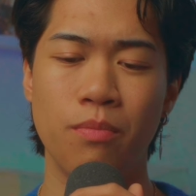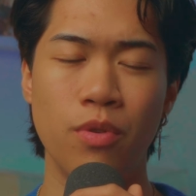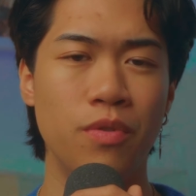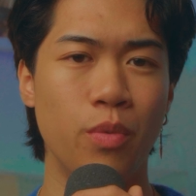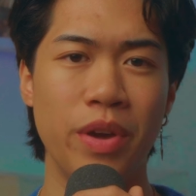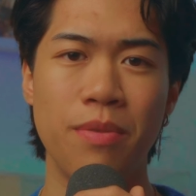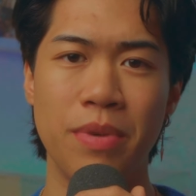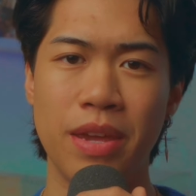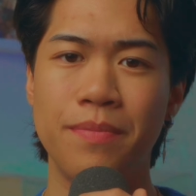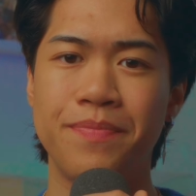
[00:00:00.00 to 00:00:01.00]
moved with
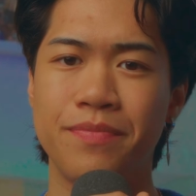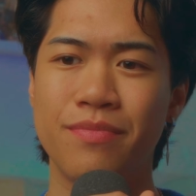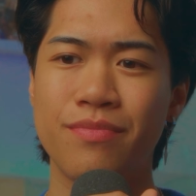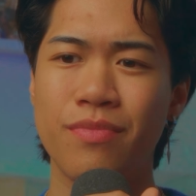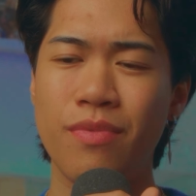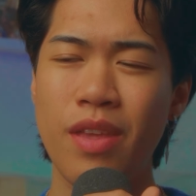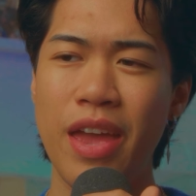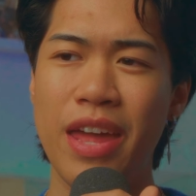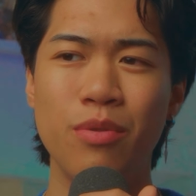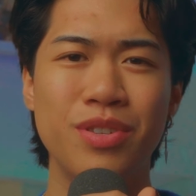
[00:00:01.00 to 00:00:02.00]
me.
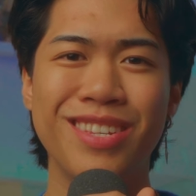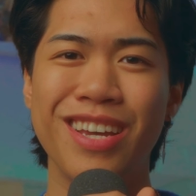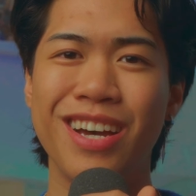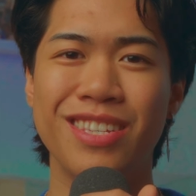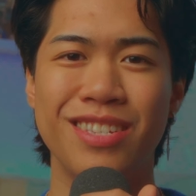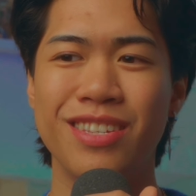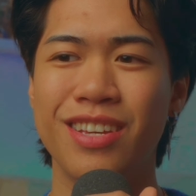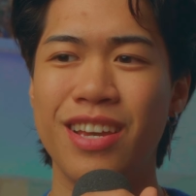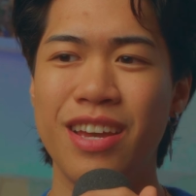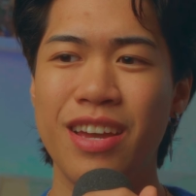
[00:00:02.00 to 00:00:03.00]
And it was just us
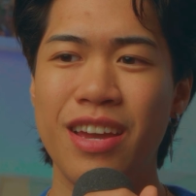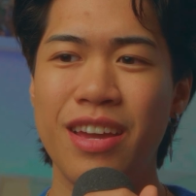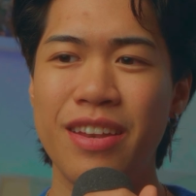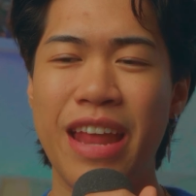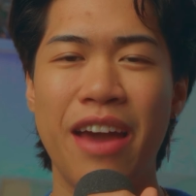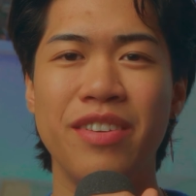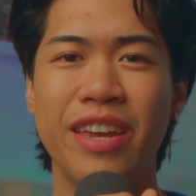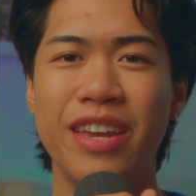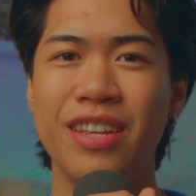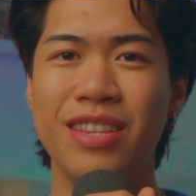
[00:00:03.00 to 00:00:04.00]

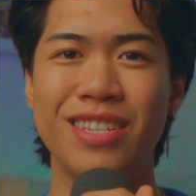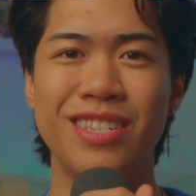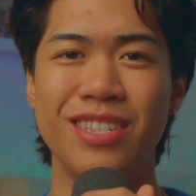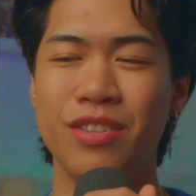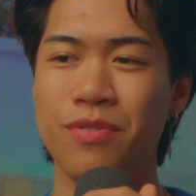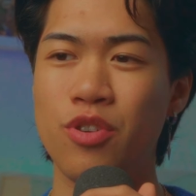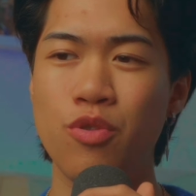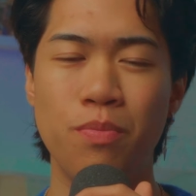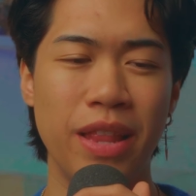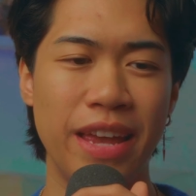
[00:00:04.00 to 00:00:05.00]
navigating this
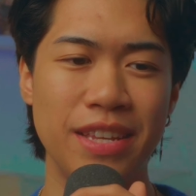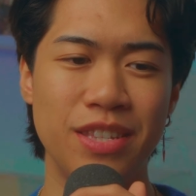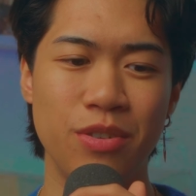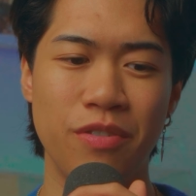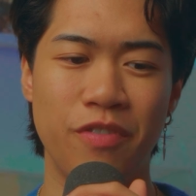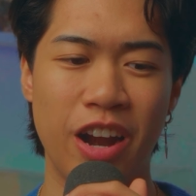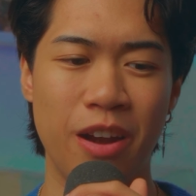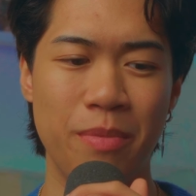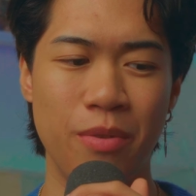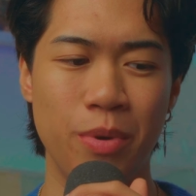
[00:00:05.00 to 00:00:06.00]
new place, new
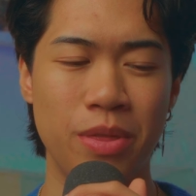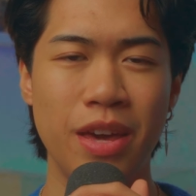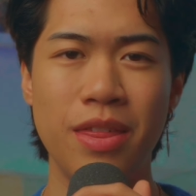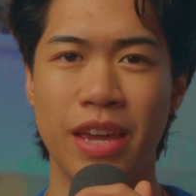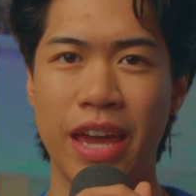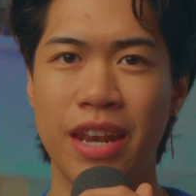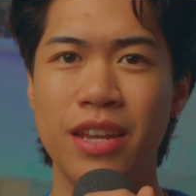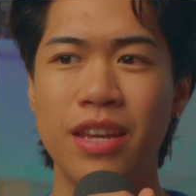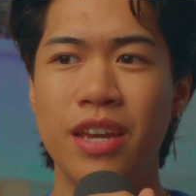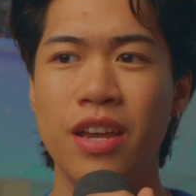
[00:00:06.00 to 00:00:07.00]
environment with nothing. And
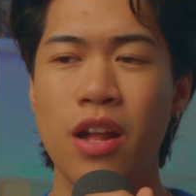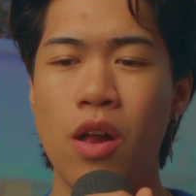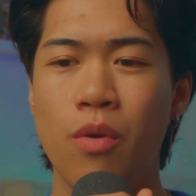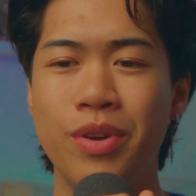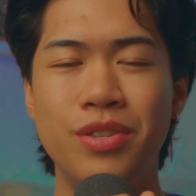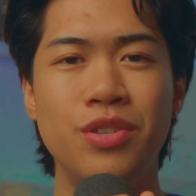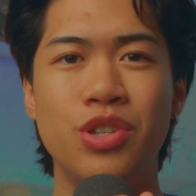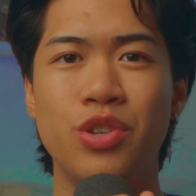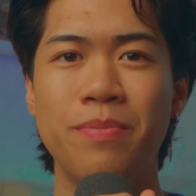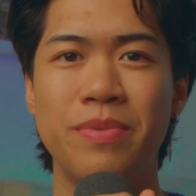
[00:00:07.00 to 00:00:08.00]
once you
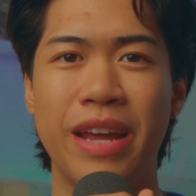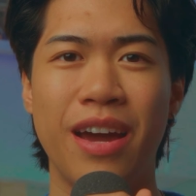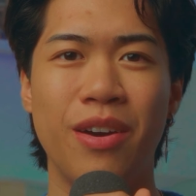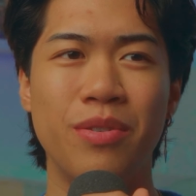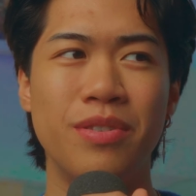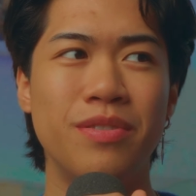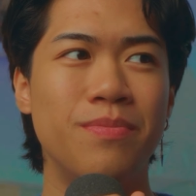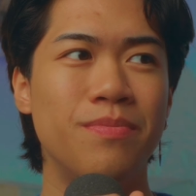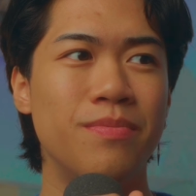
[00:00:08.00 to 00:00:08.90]
strip down